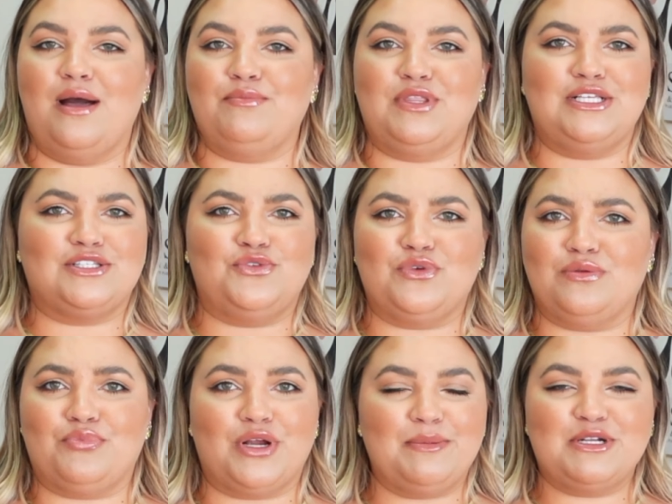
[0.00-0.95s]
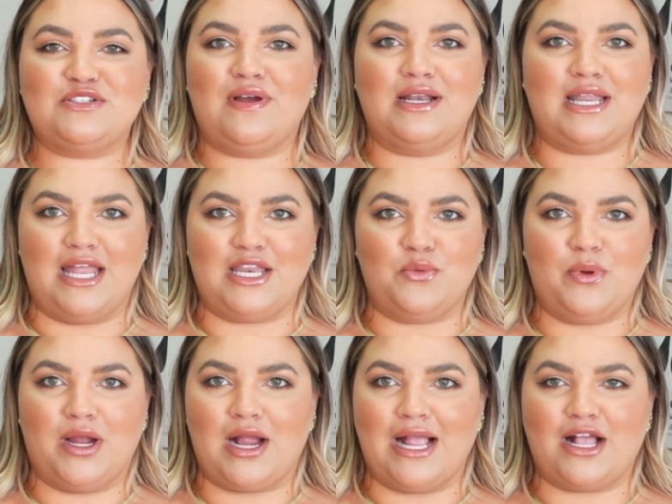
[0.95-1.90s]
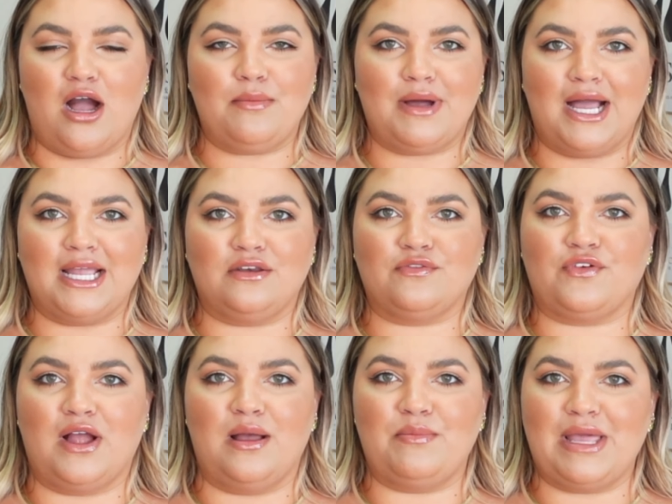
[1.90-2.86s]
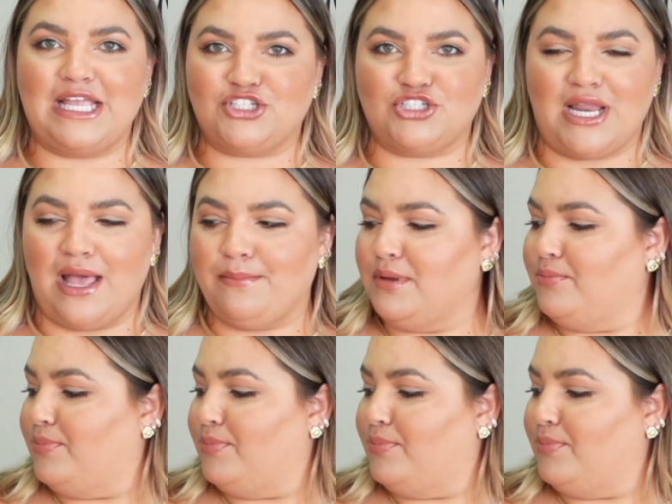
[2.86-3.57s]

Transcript: These you can pretty much find anywhere. I got mine from H&M,